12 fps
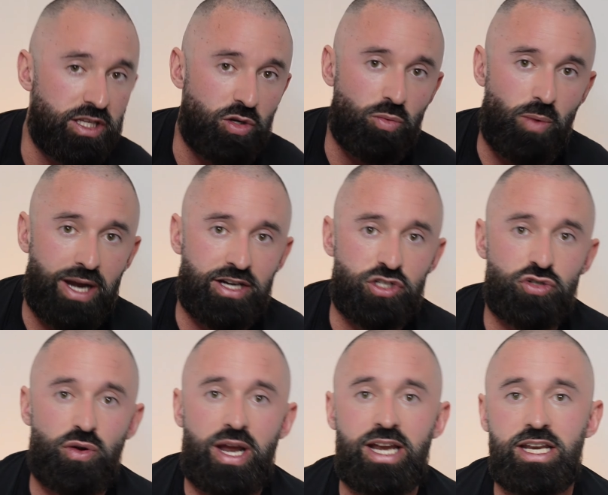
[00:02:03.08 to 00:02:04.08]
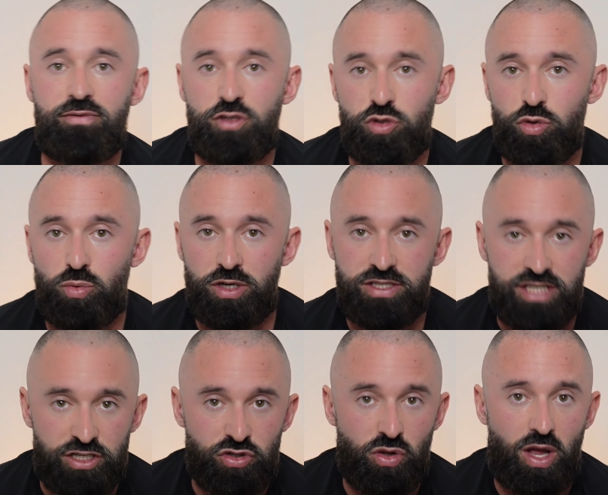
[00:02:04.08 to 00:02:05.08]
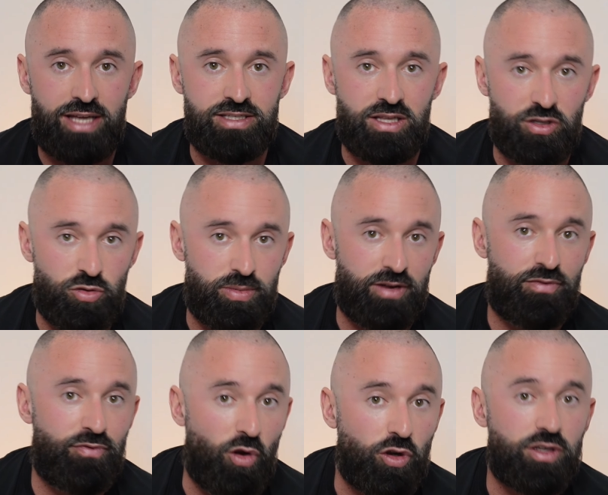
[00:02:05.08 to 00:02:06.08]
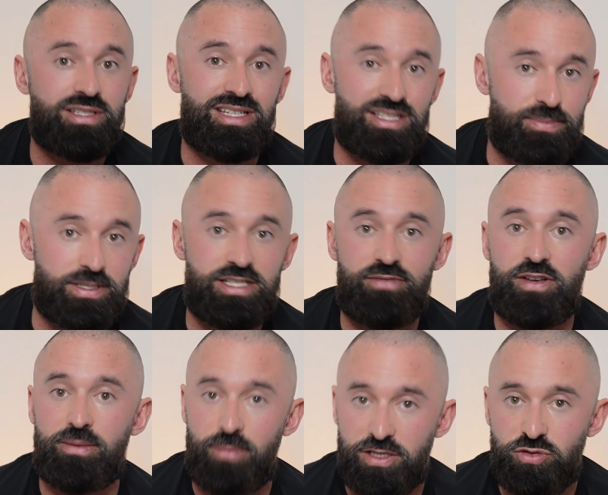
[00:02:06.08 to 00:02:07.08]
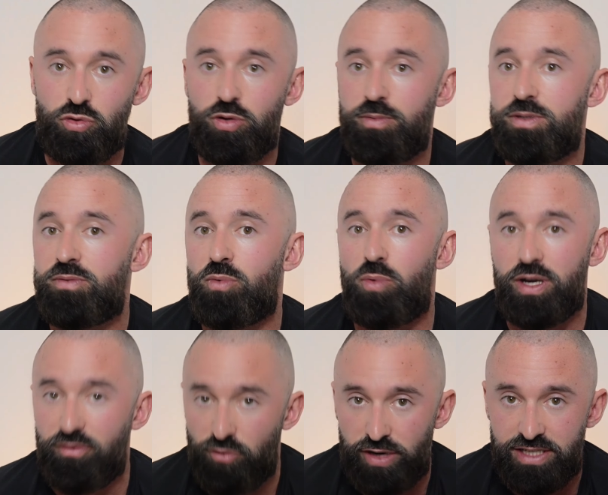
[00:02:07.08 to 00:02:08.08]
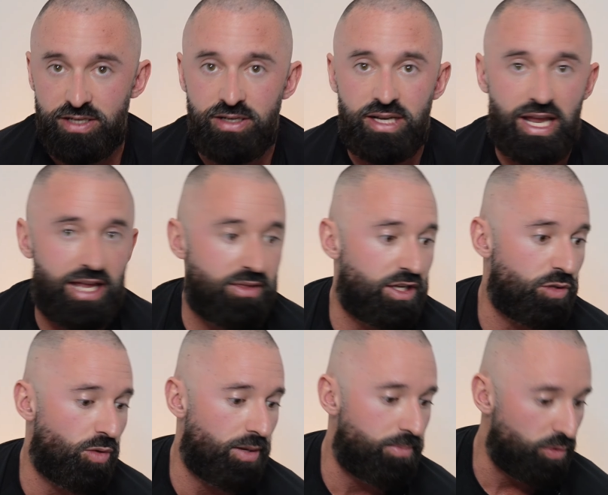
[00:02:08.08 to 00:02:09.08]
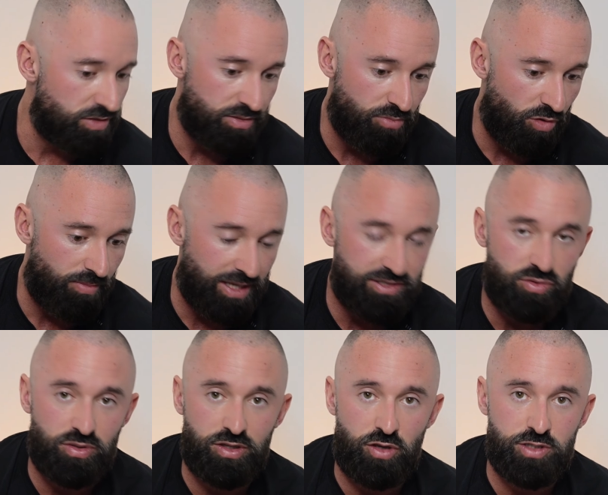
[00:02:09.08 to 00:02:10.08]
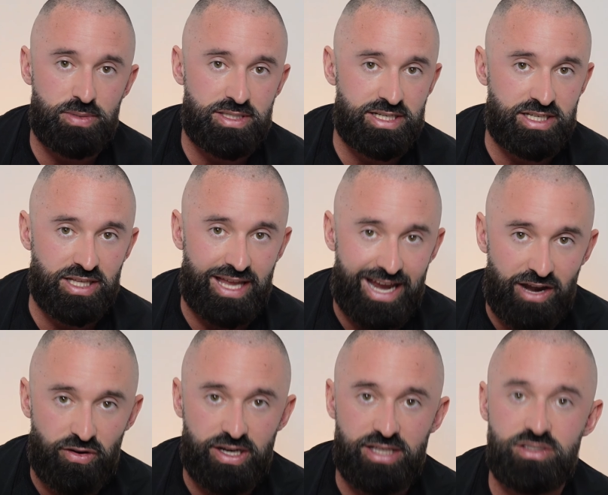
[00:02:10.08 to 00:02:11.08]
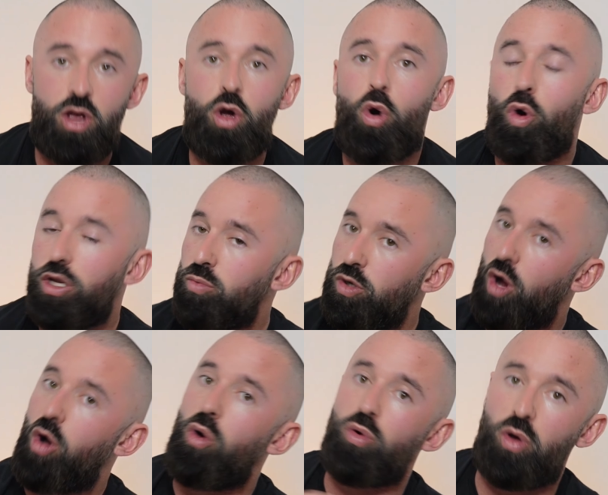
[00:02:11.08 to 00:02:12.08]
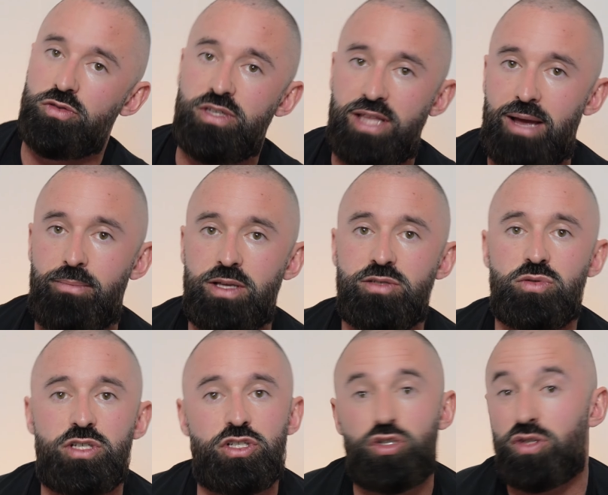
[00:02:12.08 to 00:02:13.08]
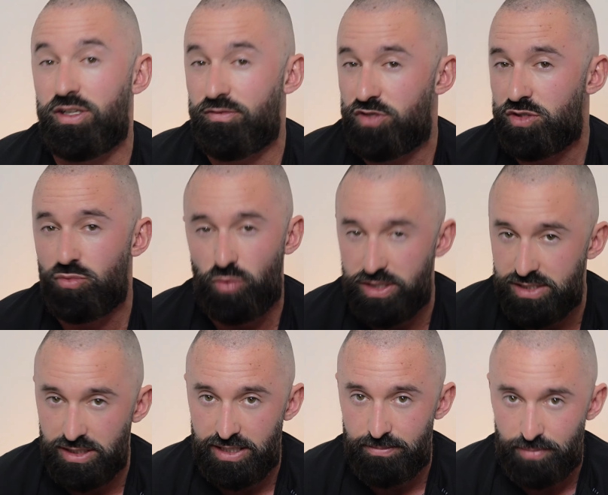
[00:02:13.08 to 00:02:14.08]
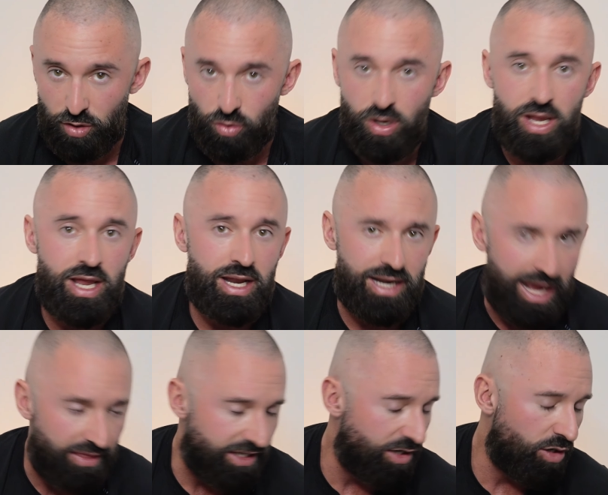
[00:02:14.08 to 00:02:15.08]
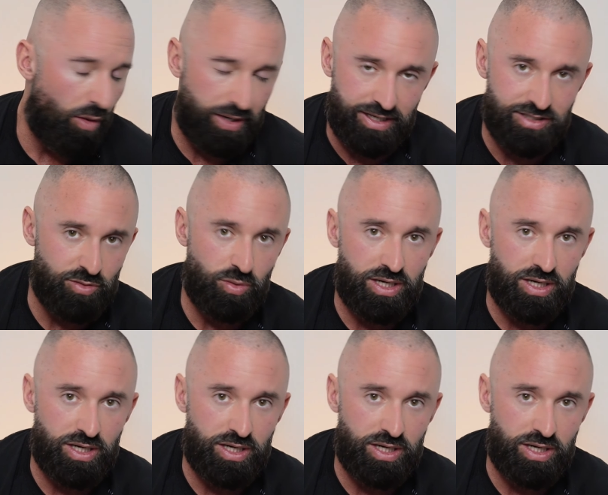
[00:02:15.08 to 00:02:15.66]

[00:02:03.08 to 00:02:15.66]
good way to train if you do want to centralize a little bit of focus in specific muscle groups for whatever reason. Either you want to build some more muscle in those particular areas, or you want to hold on to that muscle tissue that you've just recently built now that you're going into a